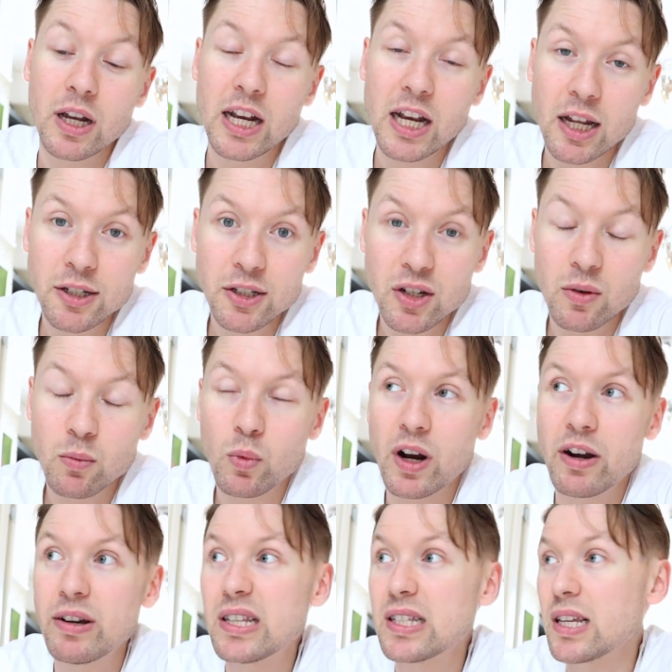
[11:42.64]
London,
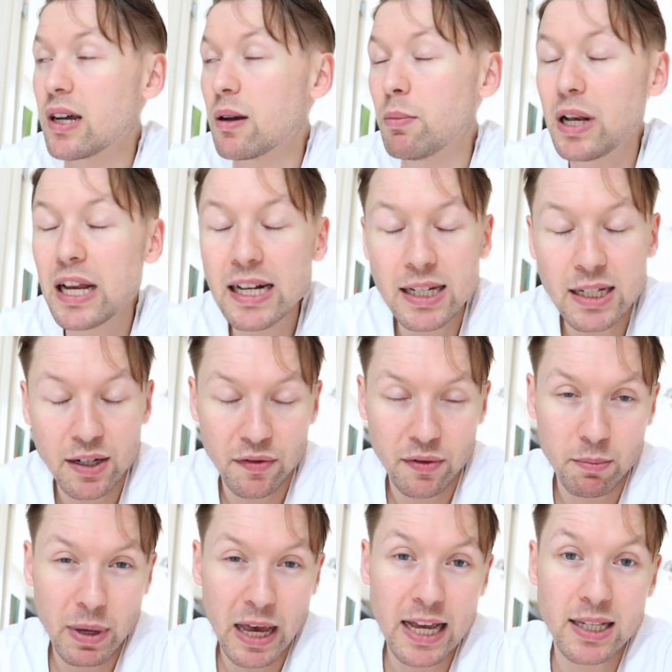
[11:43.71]
where it's a completely
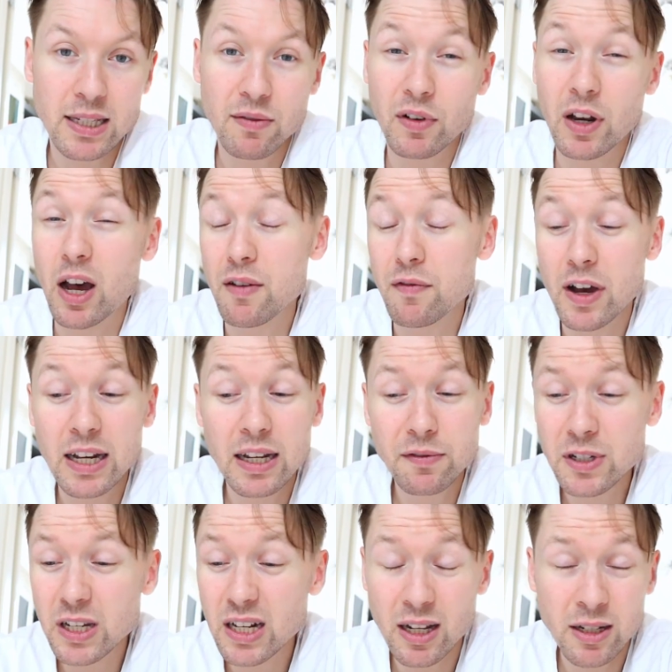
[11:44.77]
different pace of life. I
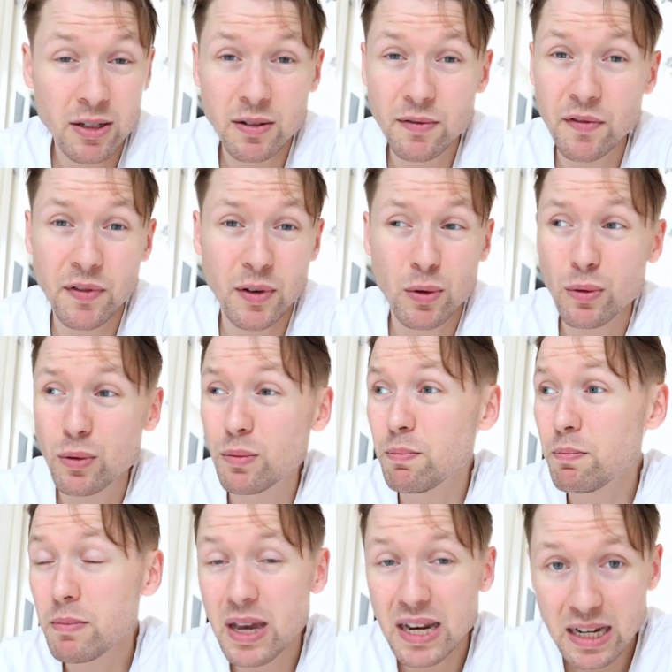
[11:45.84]
lived in London for
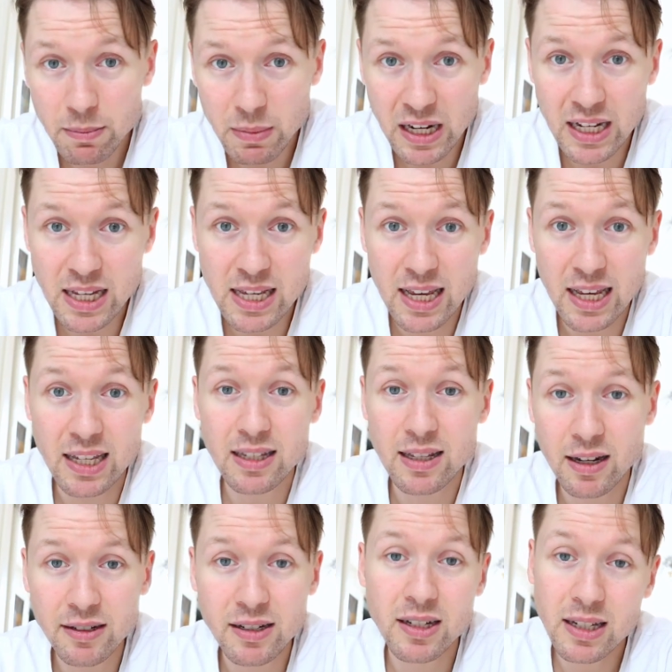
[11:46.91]
many, many years.
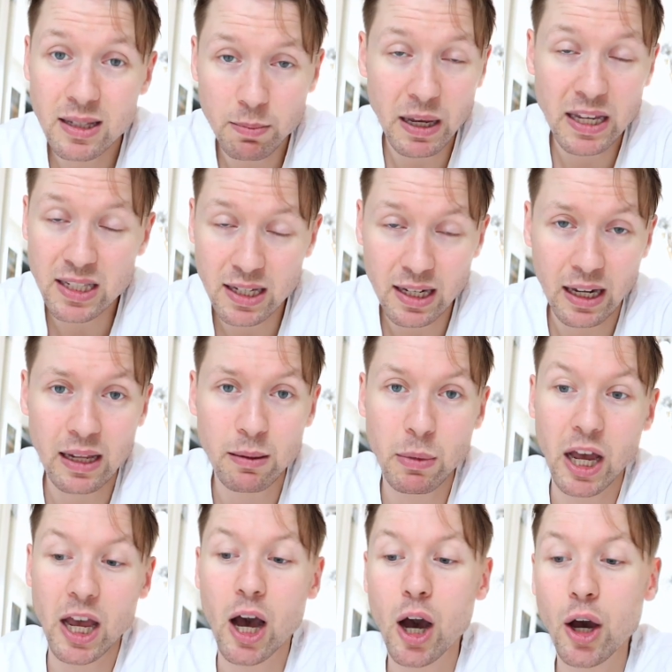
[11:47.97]
London is basically
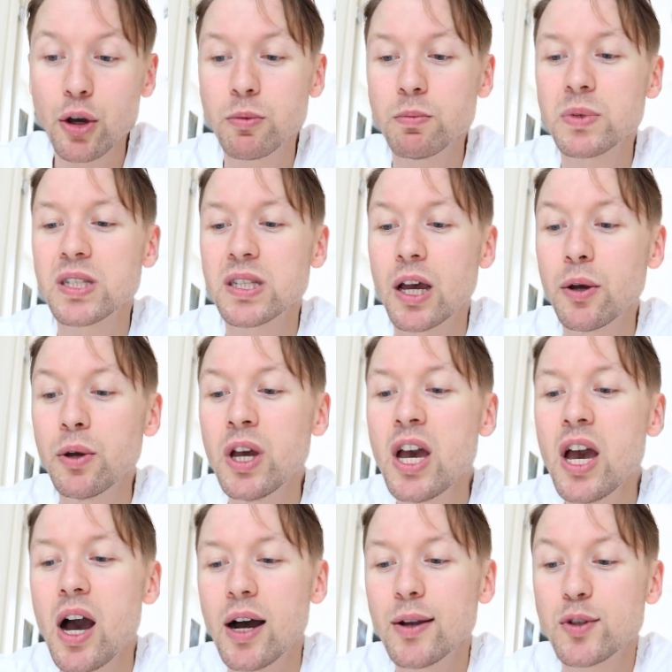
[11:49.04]
my home, so
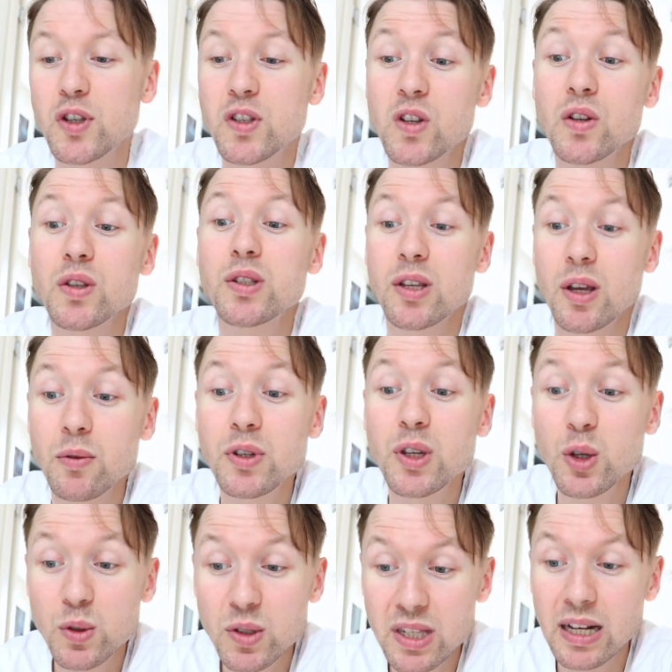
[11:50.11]
I just got so
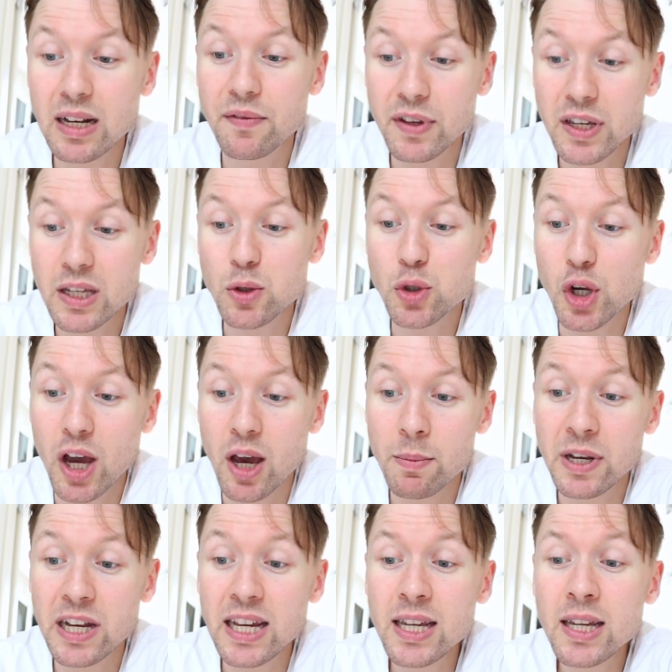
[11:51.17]
used to living in
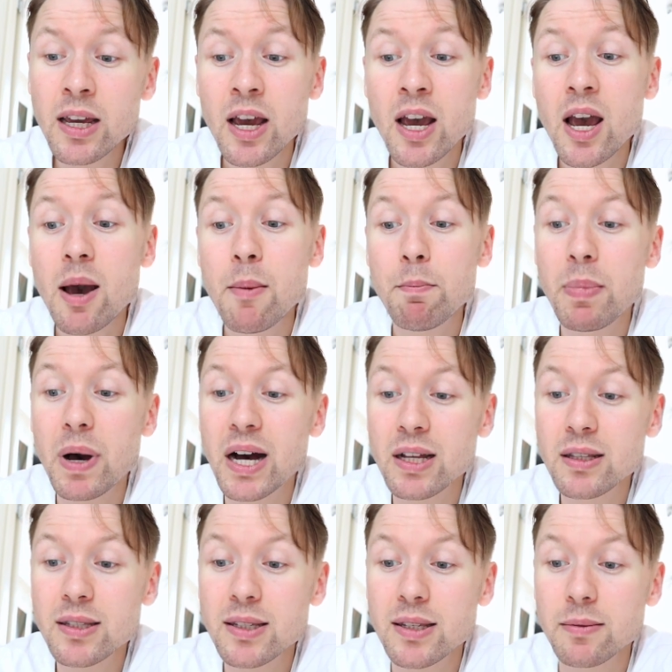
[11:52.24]
Germany.
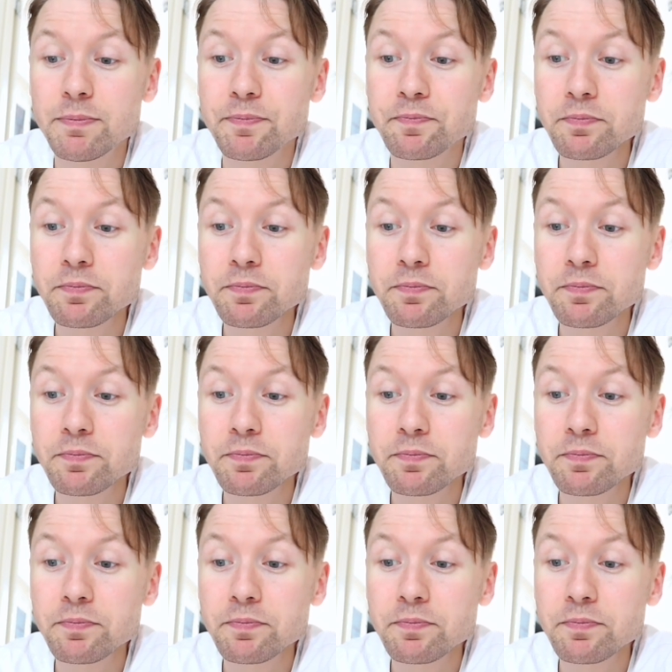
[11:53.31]
But